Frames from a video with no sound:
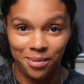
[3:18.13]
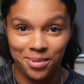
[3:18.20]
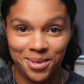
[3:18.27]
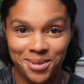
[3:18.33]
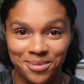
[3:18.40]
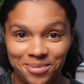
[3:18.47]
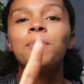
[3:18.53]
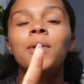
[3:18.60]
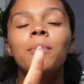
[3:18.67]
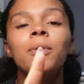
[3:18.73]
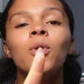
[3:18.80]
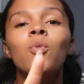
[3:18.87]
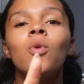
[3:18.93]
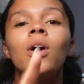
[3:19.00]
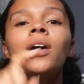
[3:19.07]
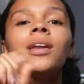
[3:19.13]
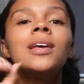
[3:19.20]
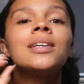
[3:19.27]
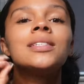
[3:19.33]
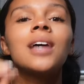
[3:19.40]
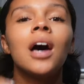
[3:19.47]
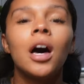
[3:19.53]
tips. Tip number
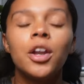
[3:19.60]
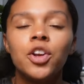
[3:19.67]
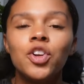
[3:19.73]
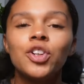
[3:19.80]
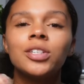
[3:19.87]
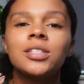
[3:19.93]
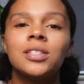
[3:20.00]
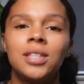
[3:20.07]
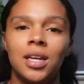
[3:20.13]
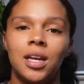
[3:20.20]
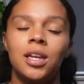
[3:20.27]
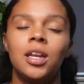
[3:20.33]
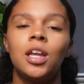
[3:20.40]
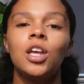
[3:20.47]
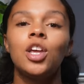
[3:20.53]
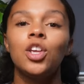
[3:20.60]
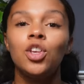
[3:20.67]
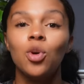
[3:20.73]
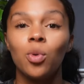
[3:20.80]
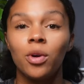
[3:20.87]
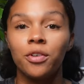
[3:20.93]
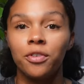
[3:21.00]
one is understanding
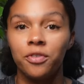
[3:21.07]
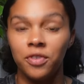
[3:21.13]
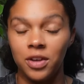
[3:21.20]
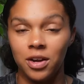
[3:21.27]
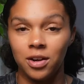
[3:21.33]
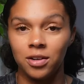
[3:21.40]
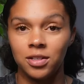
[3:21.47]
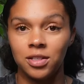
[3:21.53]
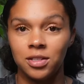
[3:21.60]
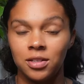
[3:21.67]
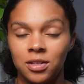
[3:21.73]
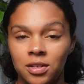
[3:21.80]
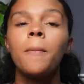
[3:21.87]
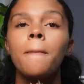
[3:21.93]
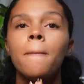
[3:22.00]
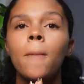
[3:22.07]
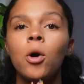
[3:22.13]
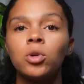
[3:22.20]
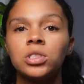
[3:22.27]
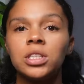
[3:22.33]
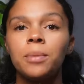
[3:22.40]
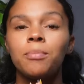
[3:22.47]
your fears. One of the
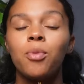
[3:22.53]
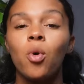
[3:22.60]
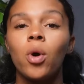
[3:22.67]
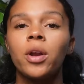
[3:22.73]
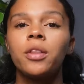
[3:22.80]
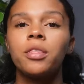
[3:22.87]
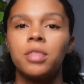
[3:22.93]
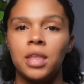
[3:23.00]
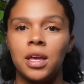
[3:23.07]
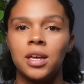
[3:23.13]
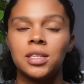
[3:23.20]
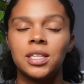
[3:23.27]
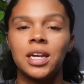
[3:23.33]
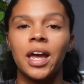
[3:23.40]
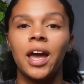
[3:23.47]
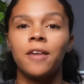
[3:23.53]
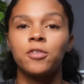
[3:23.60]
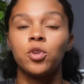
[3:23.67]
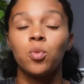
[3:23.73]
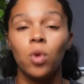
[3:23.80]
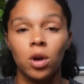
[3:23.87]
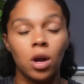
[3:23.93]
most important things that
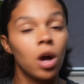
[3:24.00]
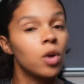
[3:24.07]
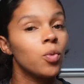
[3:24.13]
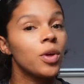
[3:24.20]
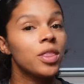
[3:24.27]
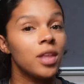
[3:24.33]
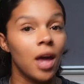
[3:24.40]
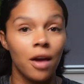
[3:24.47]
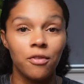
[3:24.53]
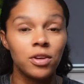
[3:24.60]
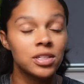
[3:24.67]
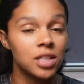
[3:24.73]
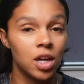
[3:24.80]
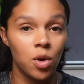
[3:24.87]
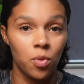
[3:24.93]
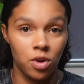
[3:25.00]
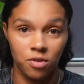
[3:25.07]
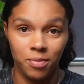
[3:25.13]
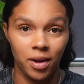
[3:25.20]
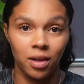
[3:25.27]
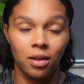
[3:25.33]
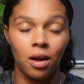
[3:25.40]
I have to work on with every
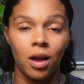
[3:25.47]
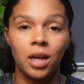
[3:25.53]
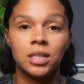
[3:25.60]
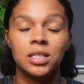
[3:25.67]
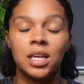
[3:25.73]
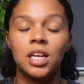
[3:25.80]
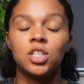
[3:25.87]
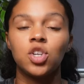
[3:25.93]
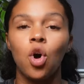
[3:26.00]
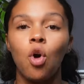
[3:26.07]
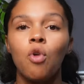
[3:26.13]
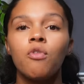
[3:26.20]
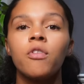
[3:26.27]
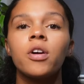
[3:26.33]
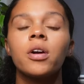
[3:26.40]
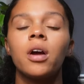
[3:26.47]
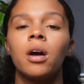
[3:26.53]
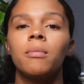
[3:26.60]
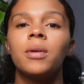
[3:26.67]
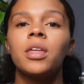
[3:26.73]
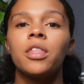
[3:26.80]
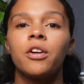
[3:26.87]
single one of my clients is
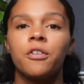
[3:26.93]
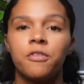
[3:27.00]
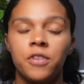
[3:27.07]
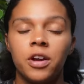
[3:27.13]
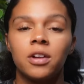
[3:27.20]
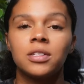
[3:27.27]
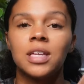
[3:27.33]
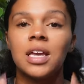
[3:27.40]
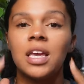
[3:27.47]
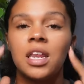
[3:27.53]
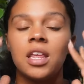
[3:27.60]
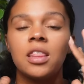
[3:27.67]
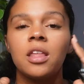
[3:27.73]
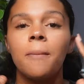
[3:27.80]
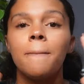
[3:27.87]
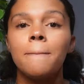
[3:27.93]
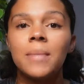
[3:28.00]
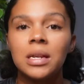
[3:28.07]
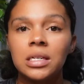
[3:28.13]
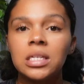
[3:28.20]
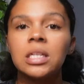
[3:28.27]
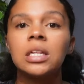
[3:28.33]
overcoming their fears and getting
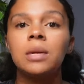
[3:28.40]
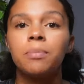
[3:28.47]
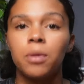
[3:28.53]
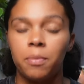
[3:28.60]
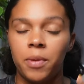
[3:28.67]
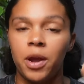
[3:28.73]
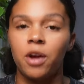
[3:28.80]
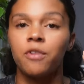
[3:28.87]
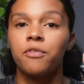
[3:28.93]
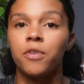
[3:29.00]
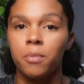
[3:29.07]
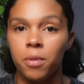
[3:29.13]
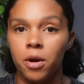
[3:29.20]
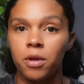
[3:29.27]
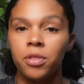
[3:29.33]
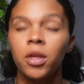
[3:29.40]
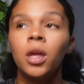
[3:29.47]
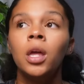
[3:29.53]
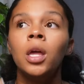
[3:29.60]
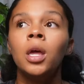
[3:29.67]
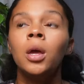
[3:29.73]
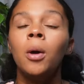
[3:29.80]
them mentally prepared for
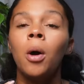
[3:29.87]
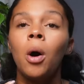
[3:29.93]
birth